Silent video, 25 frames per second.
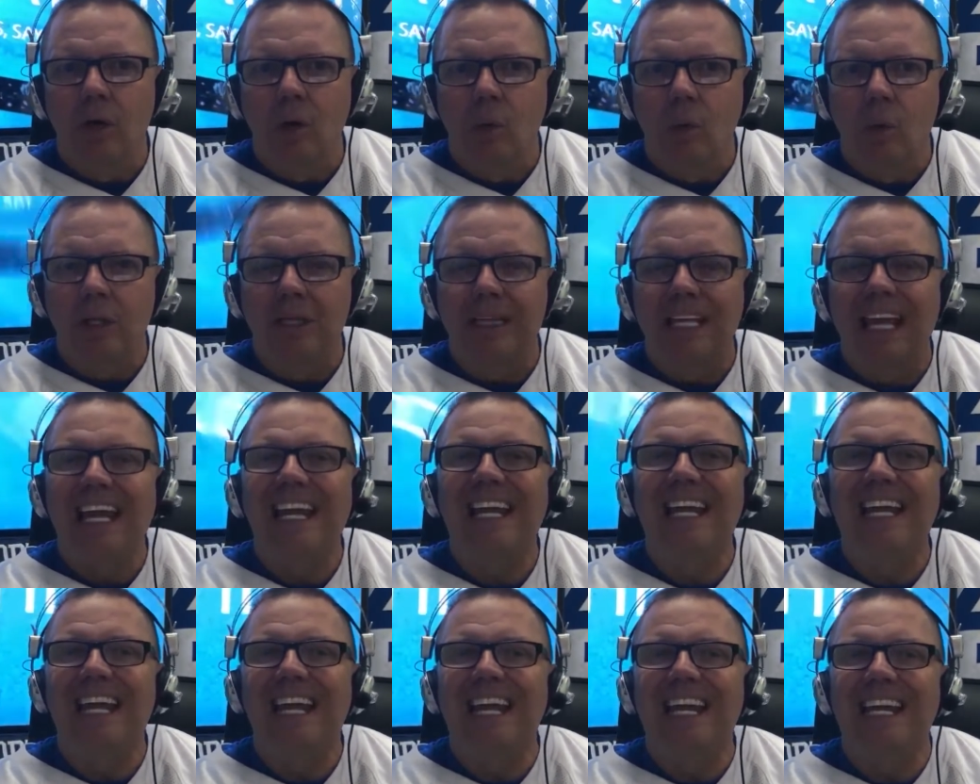What they
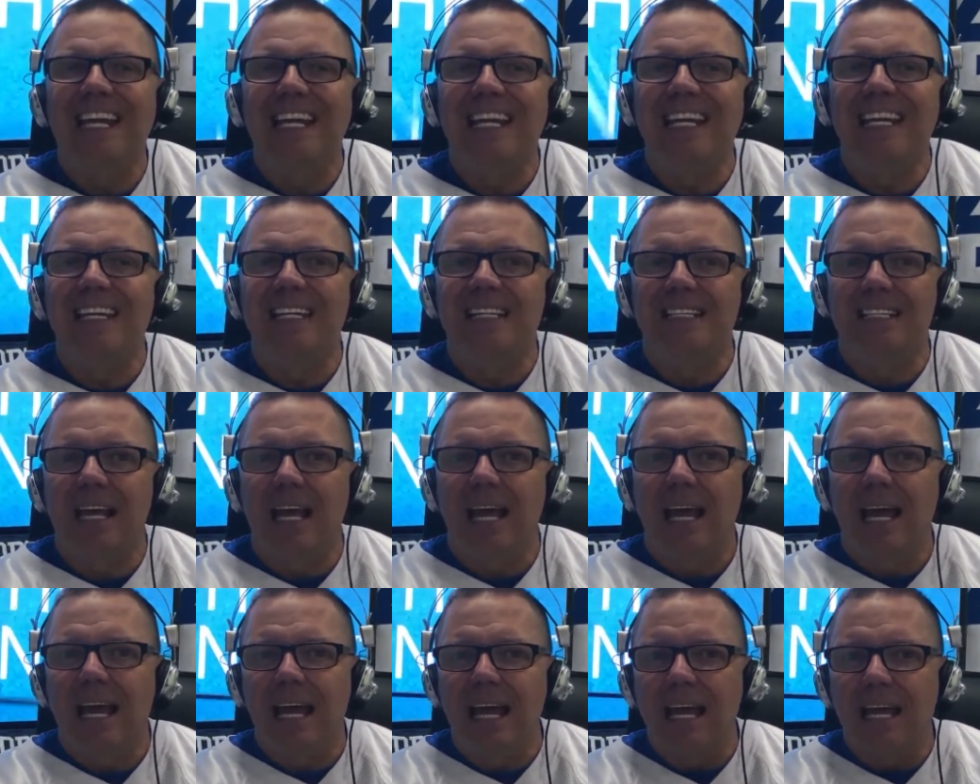need is
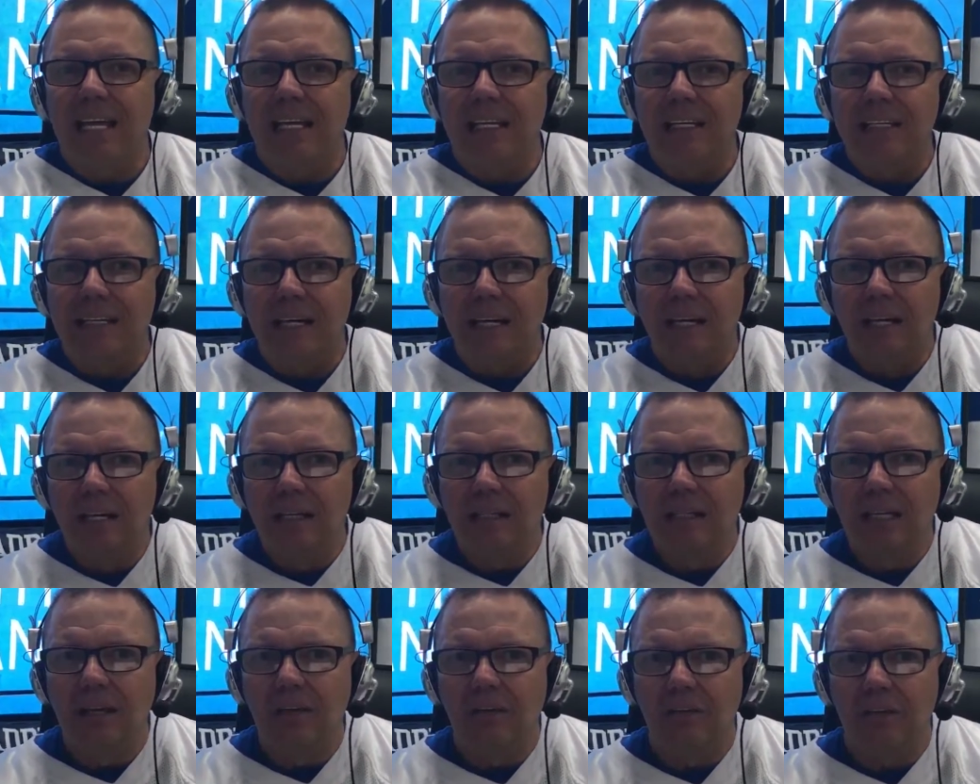a
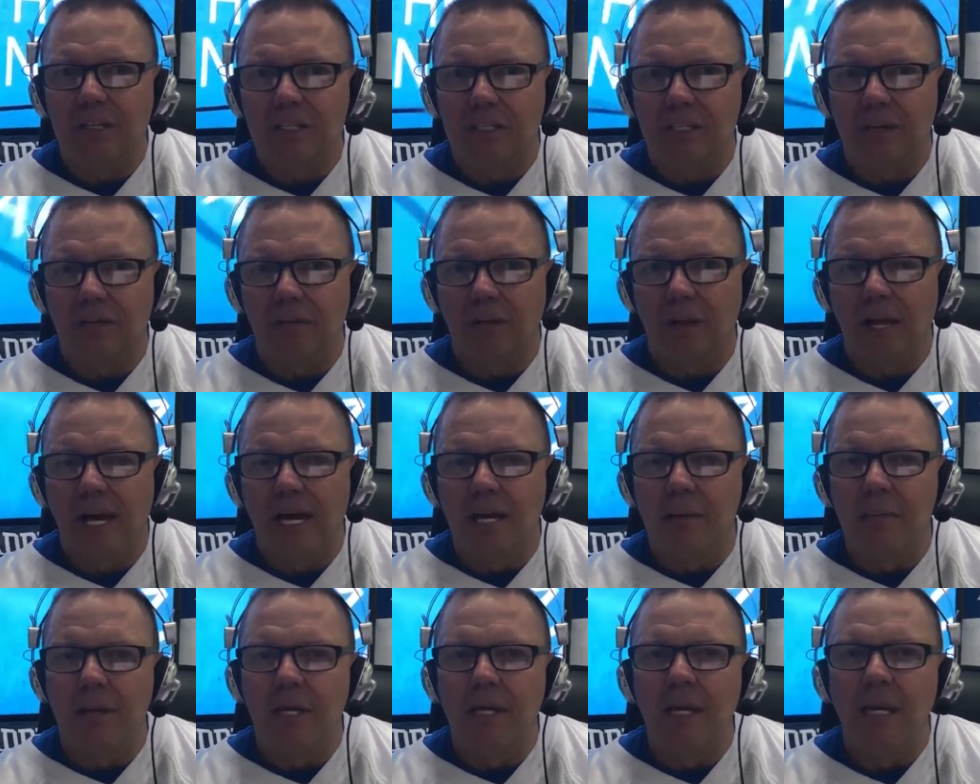young defensive
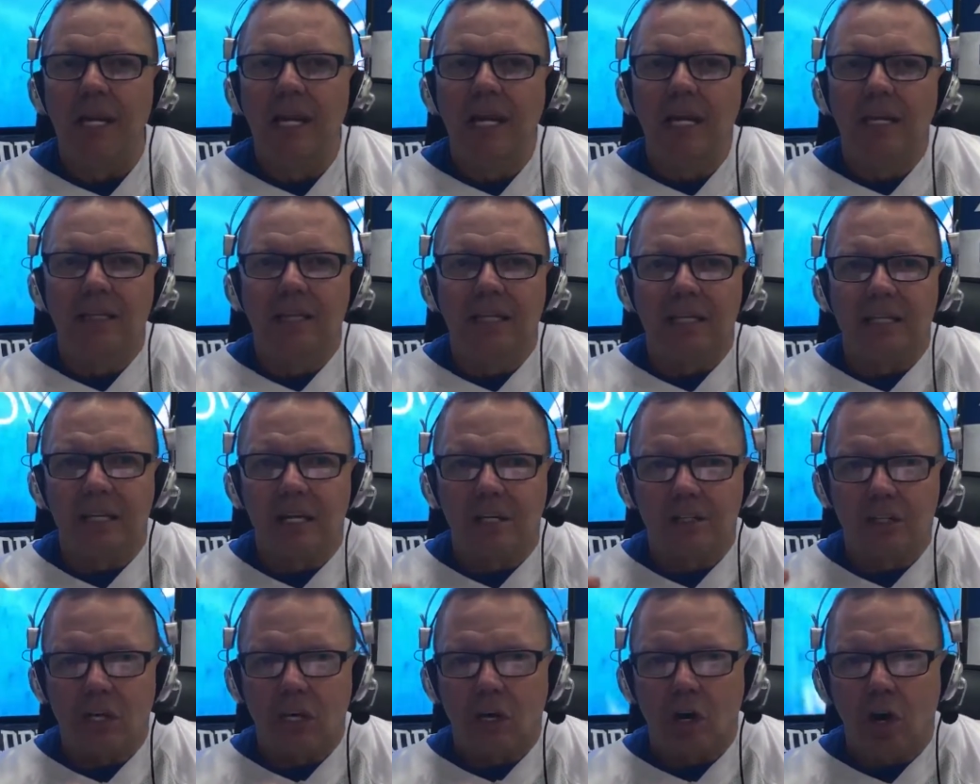lineman that
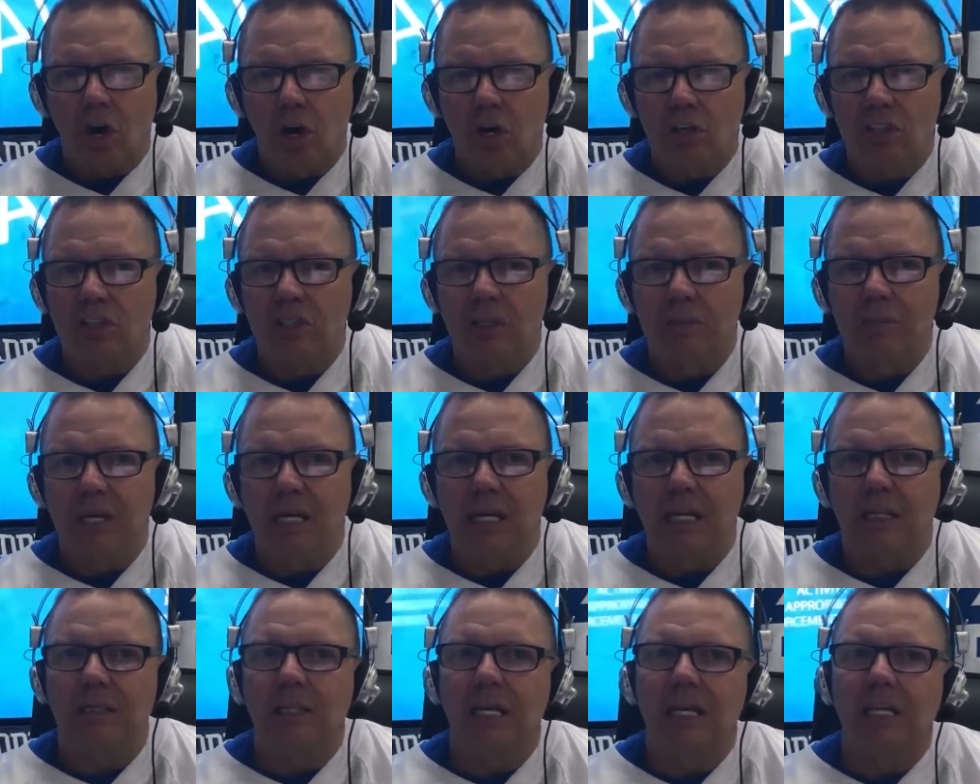doesn't cost them
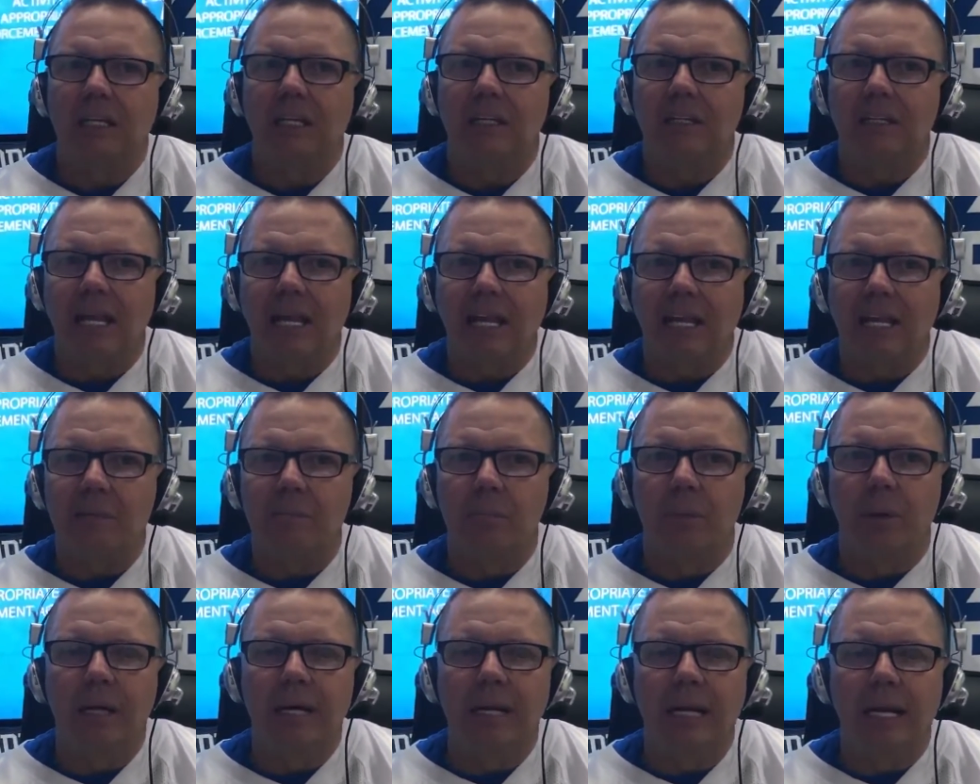anything, that they
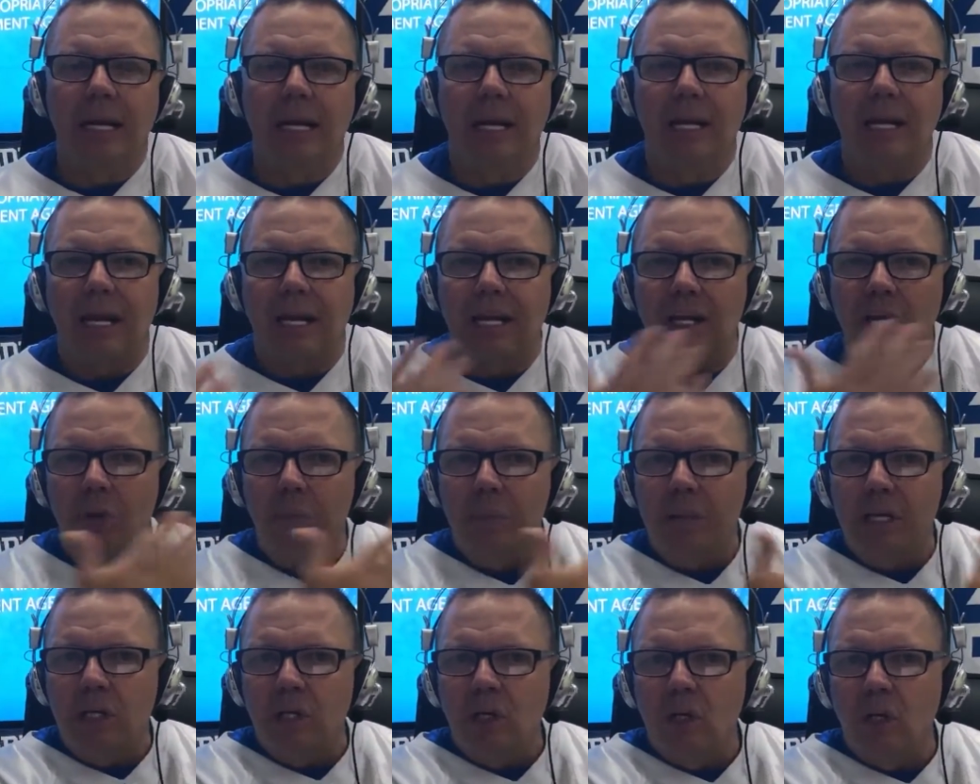can bring in, and
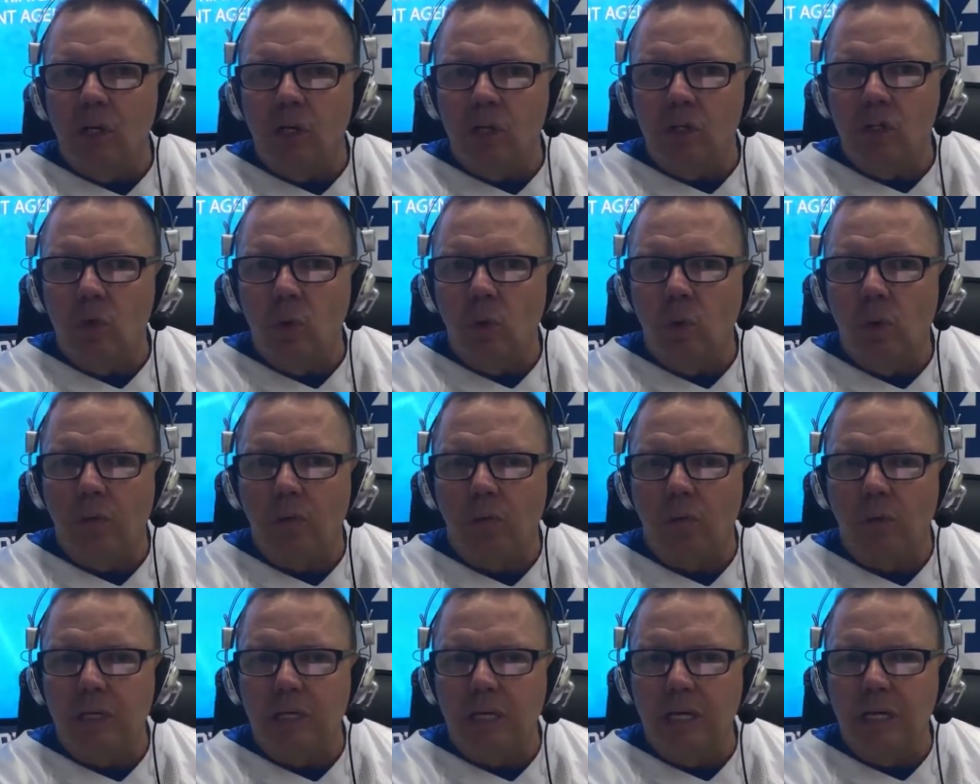he'll be good in 2 or
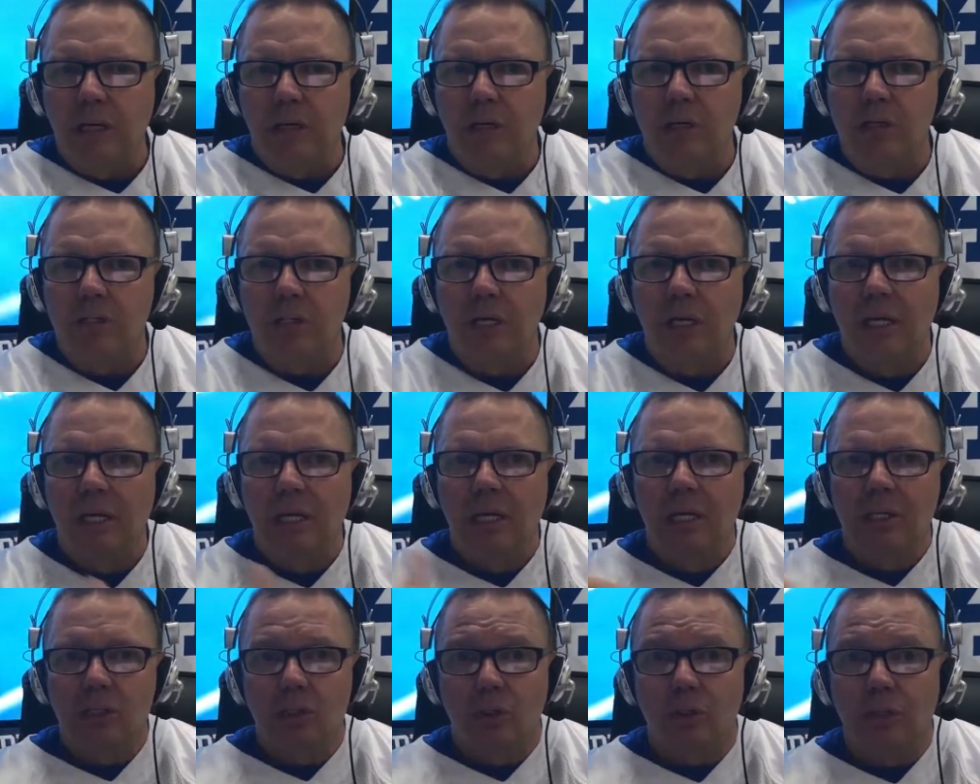3 years
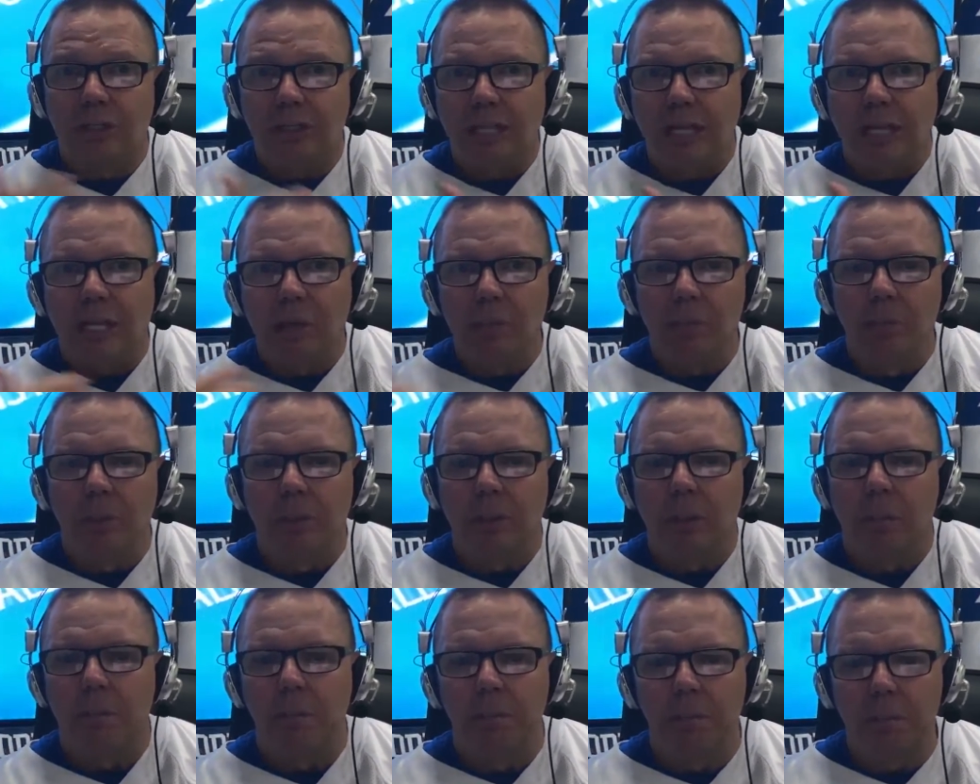so that they can put
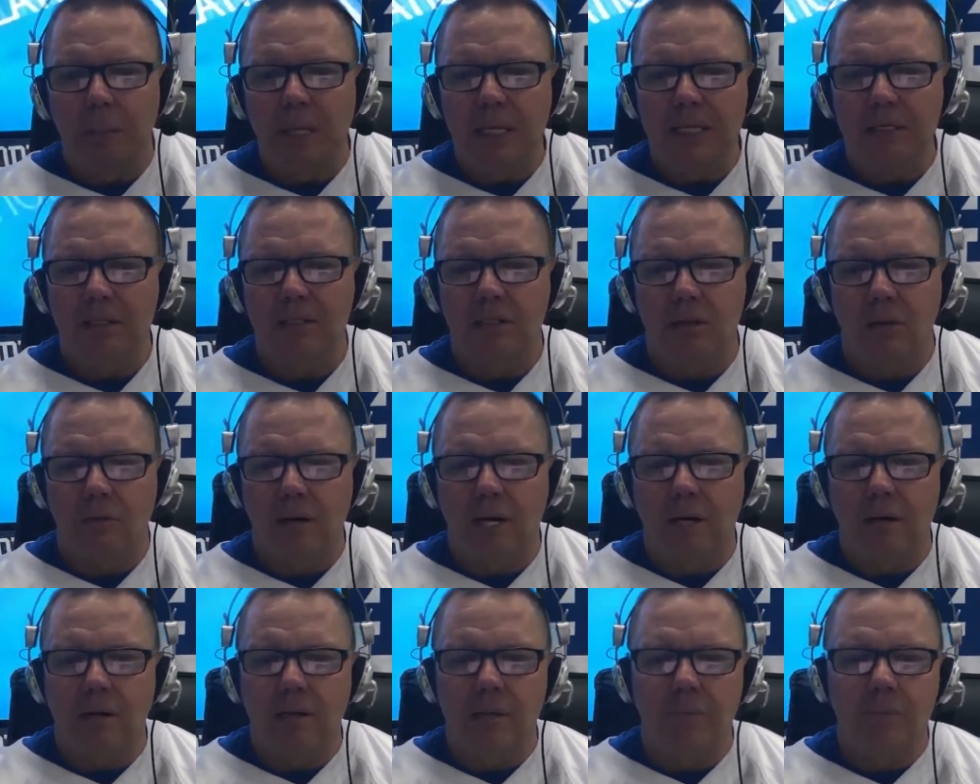the pieces
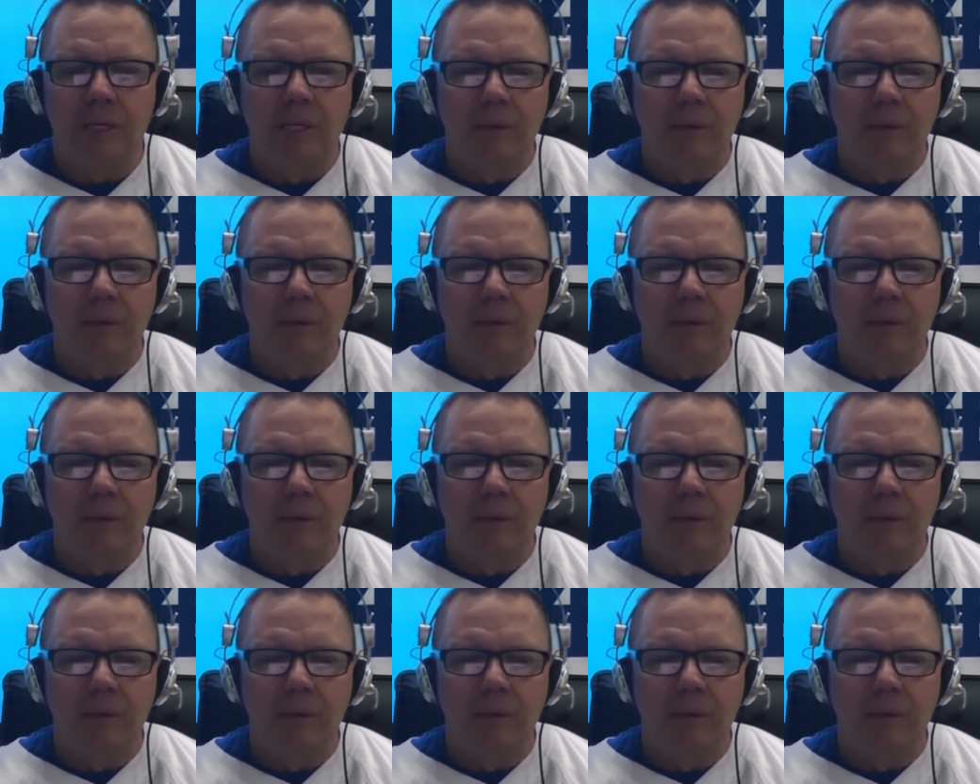around him.